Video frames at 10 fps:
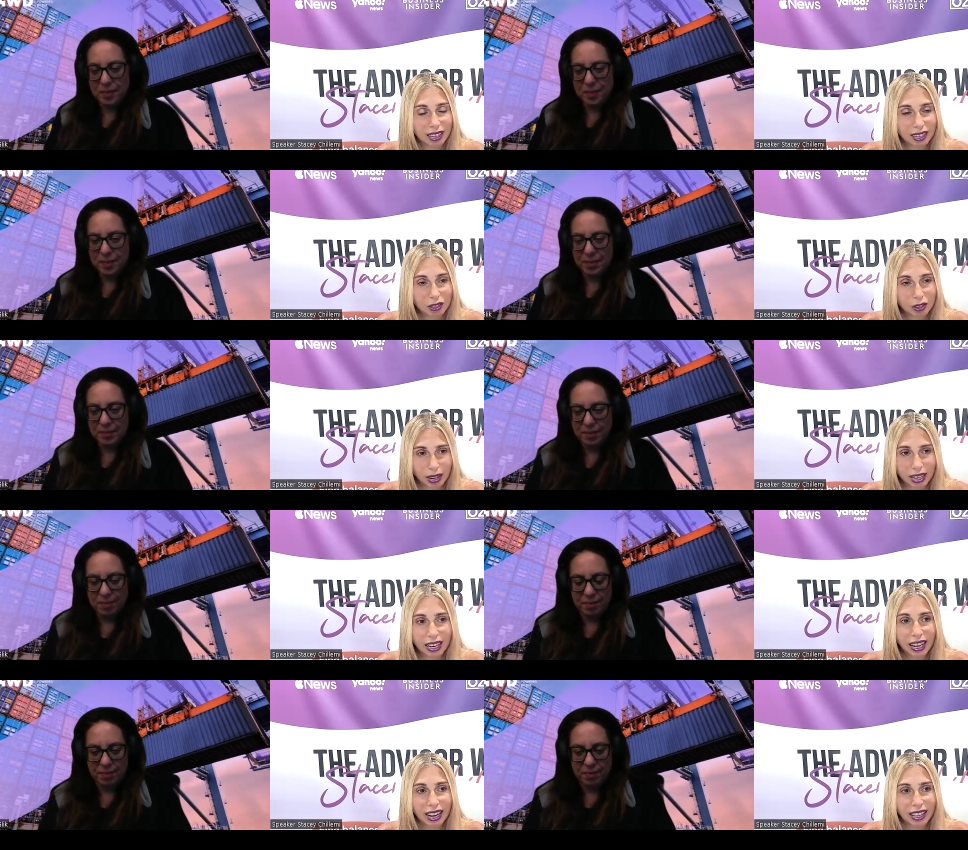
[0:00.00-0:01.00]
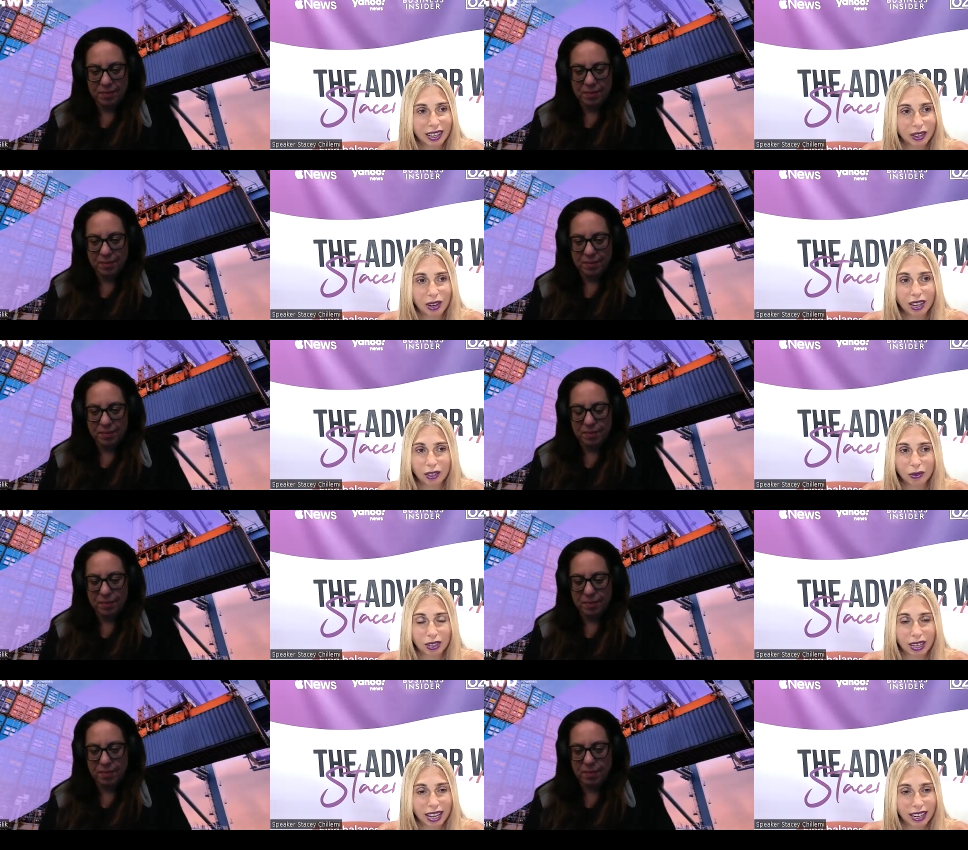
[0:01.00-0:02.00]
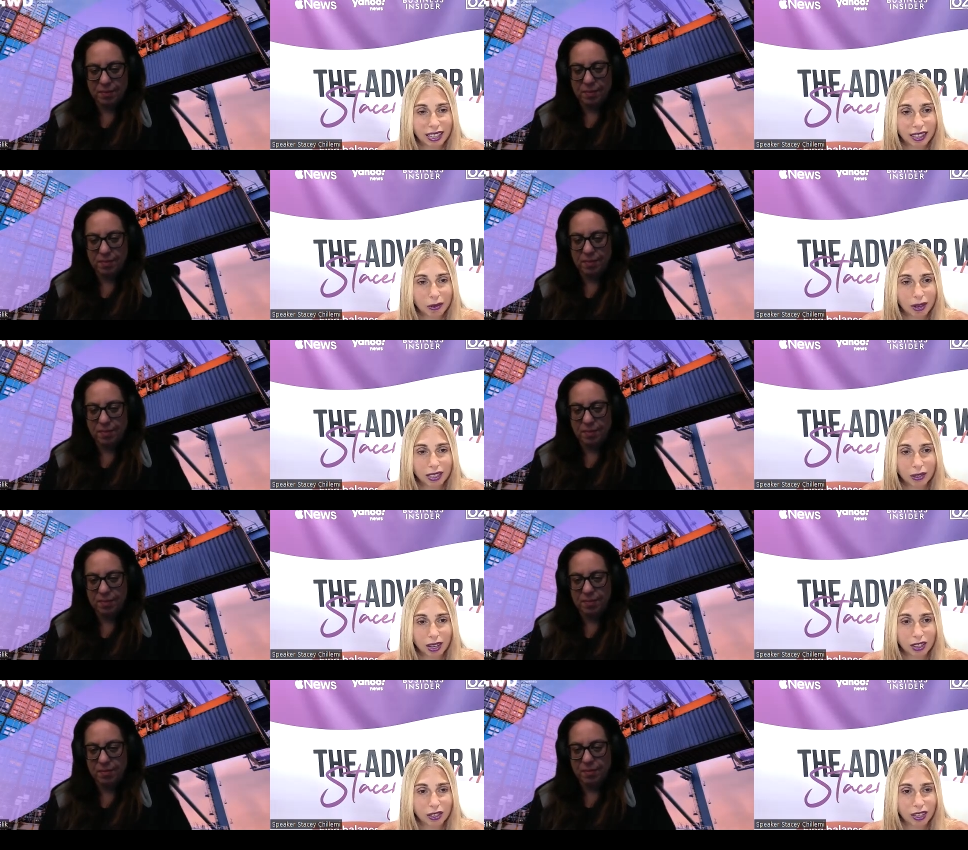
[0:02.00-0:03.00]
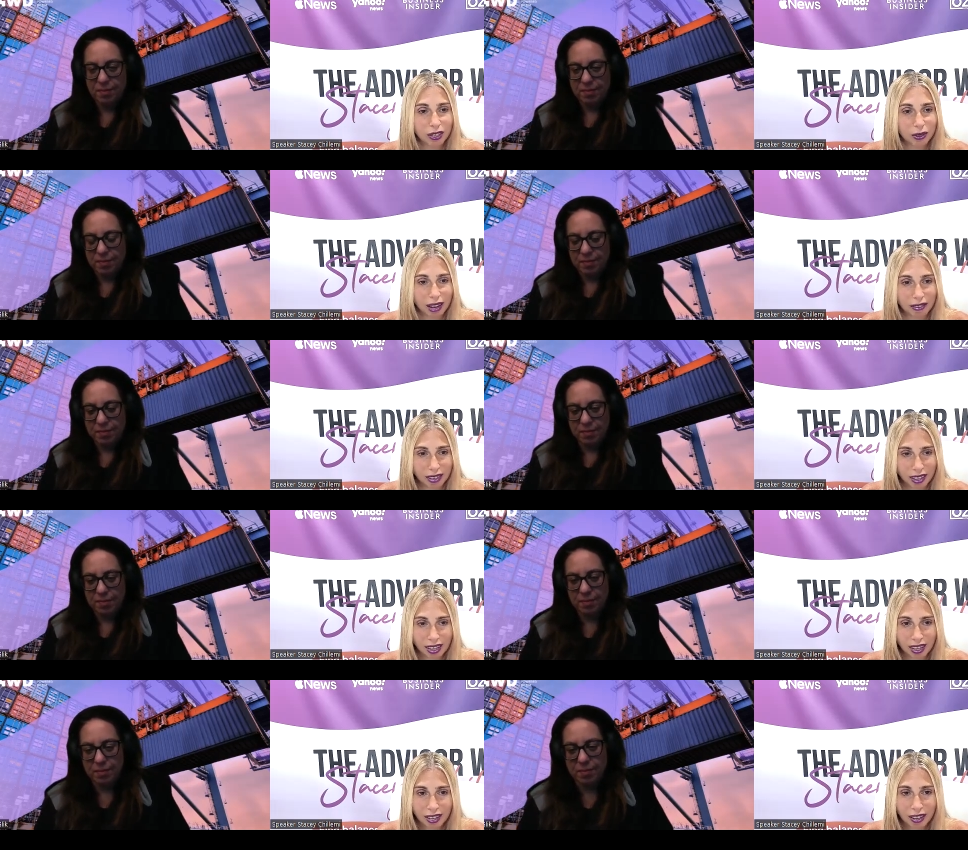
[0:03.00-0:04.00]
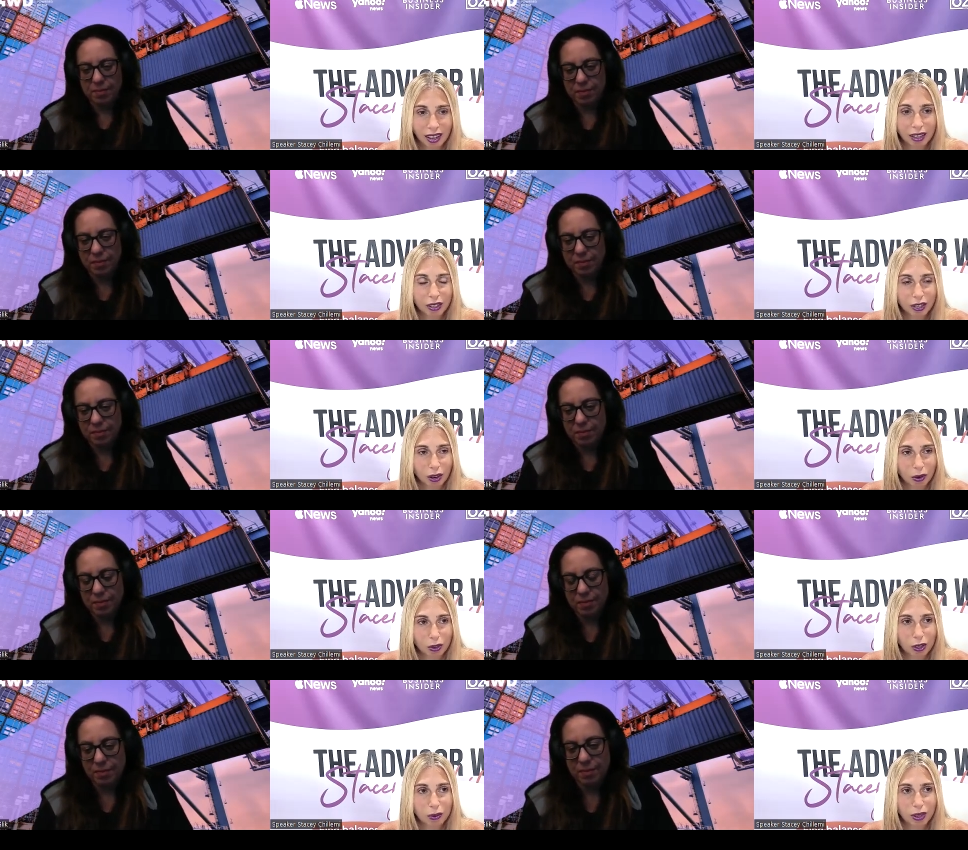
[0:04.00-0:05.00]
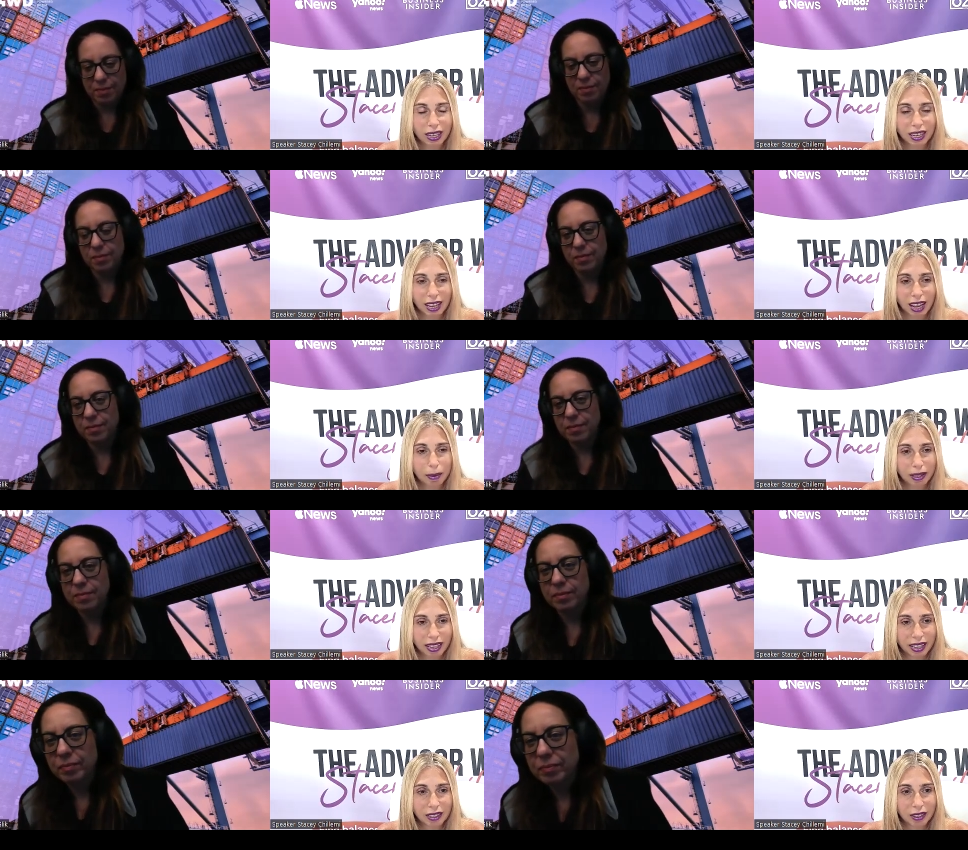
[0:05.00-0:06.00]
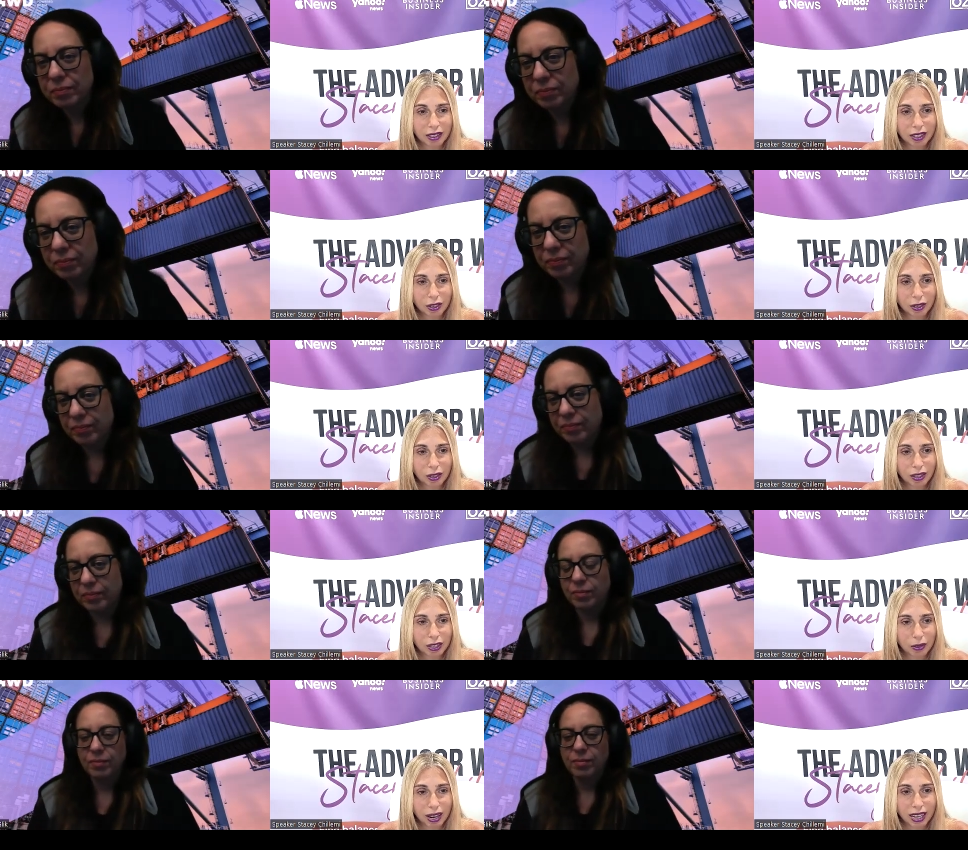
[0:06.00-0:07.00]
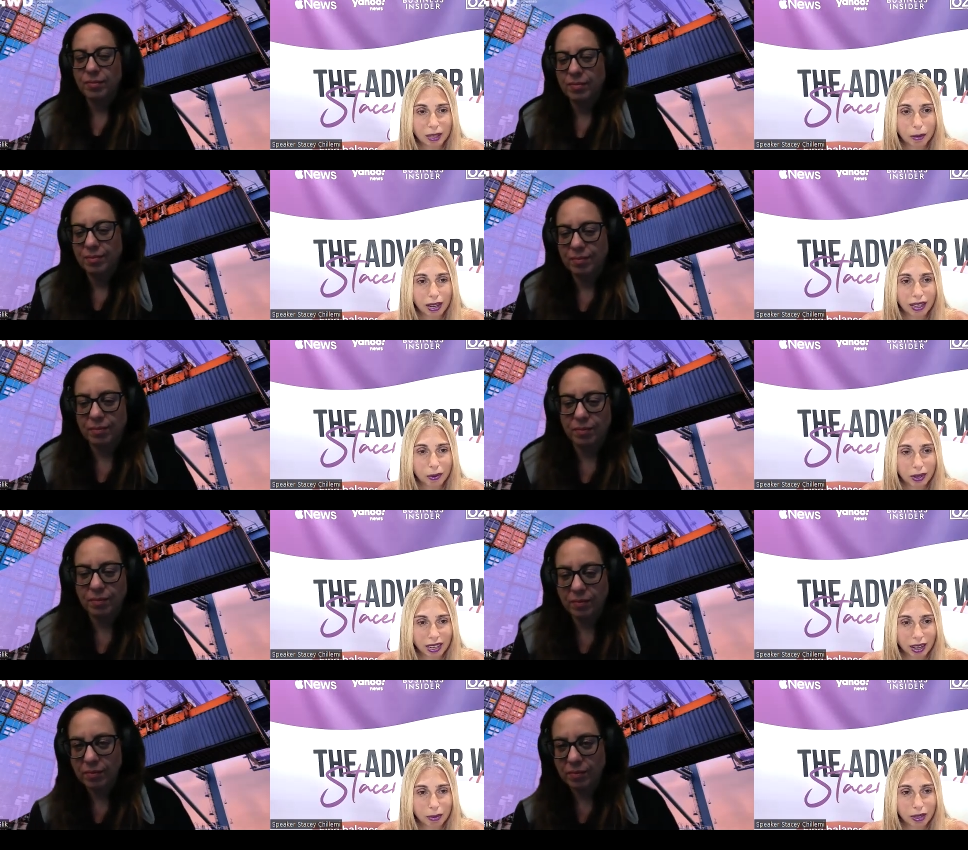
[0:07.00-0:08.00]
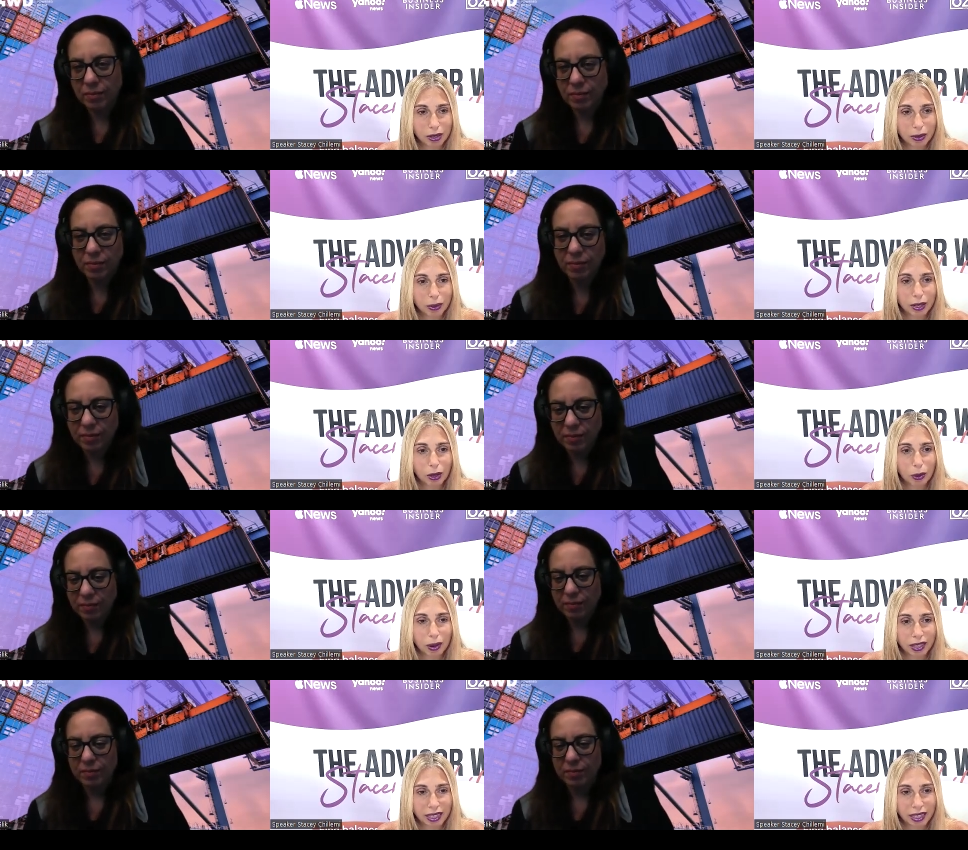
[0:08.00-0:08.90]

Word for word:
Speaker 1: Is, is great. And I think you guys are really headed in the right direction, and you have a, the, uh, you know, you're really on top of things, because you're, you know, right on the button when it comes to, you